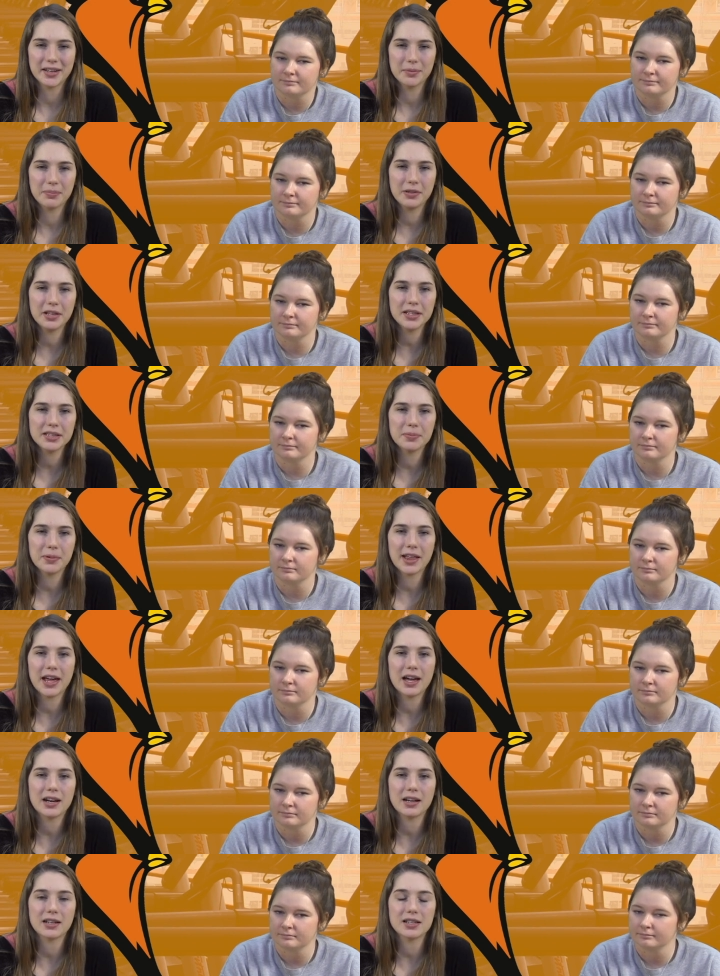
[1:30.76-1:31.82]
Speaker 1: year, please
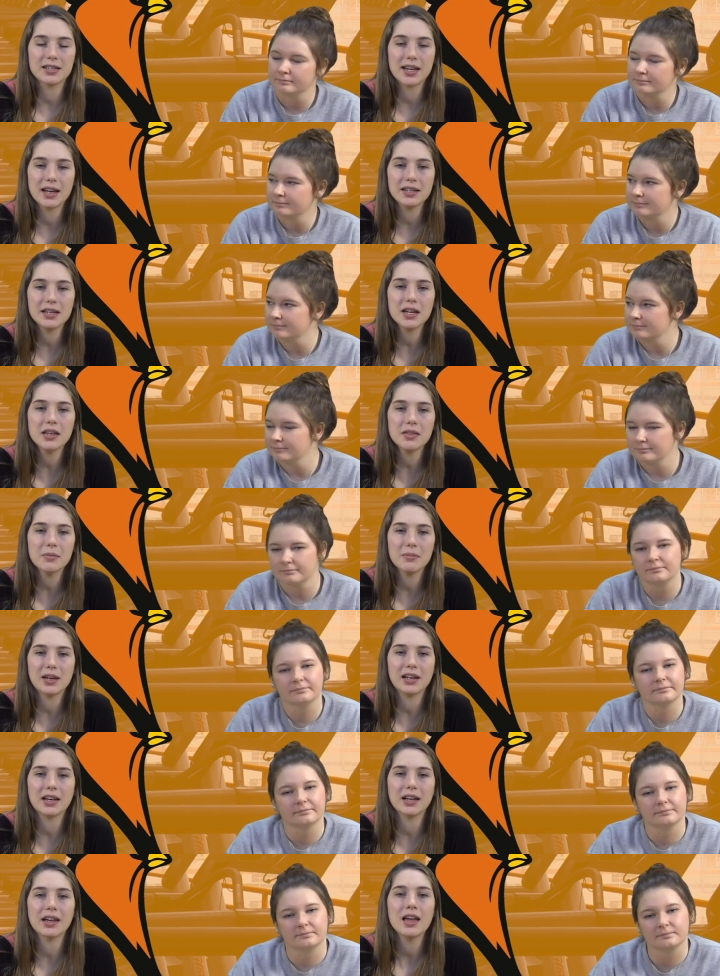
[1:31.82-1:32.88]
plan on attending the
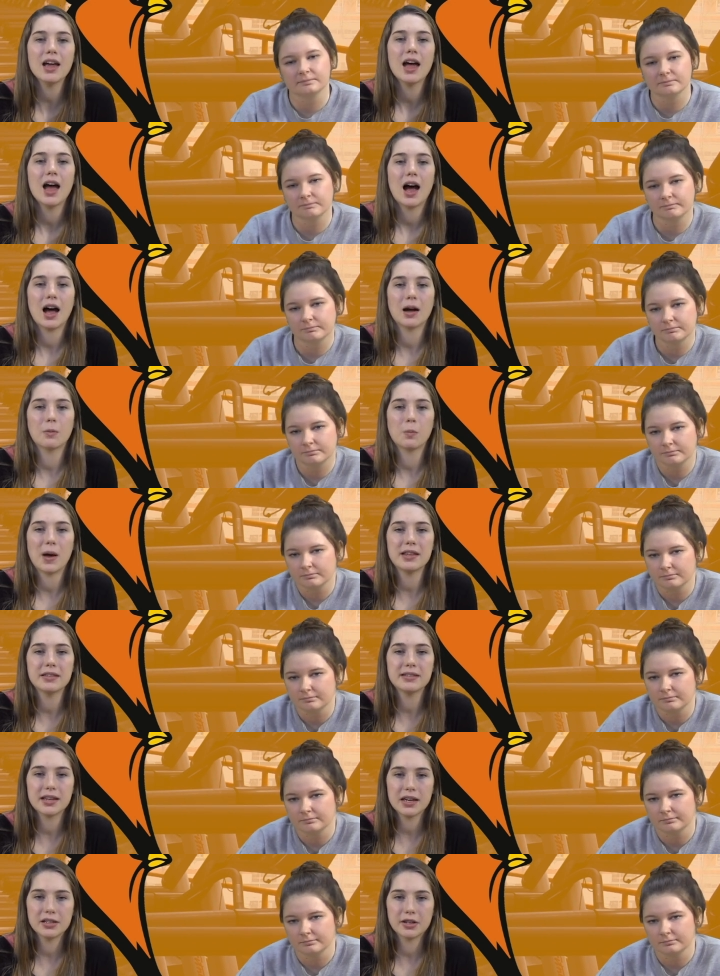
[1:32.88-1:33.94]
meeting on
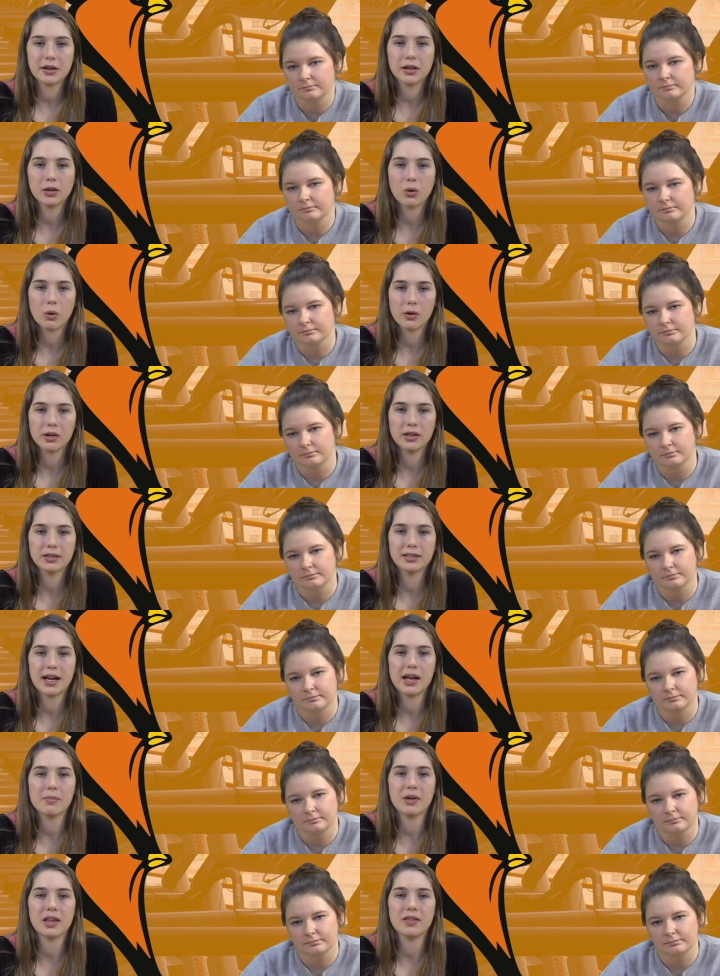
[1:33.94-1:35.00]
Wednesday during Oriole
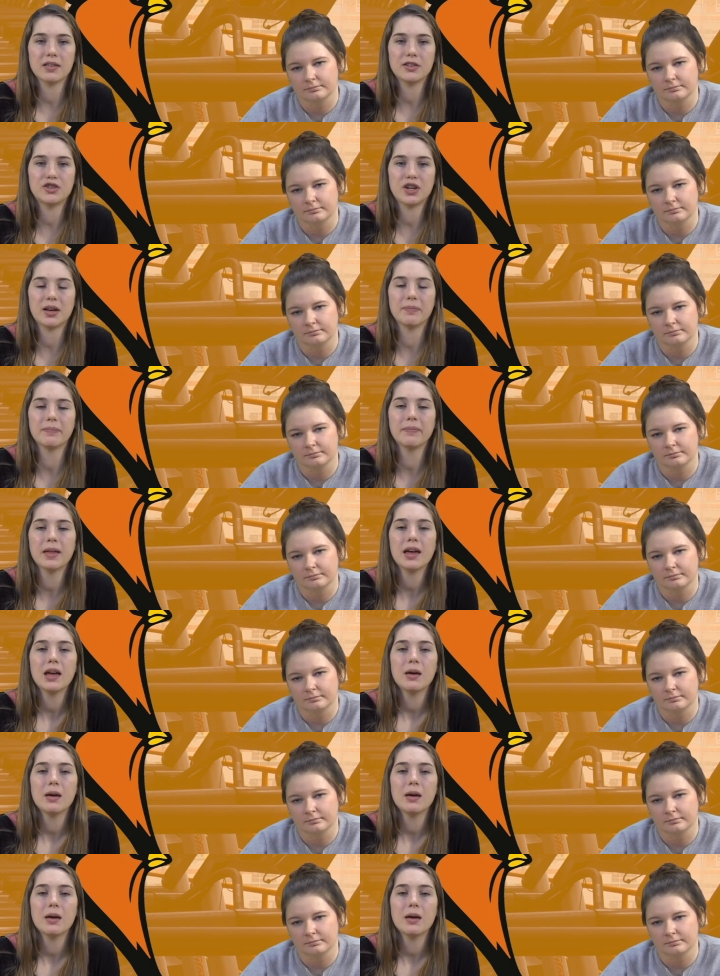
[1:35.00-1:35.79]
time in the gym.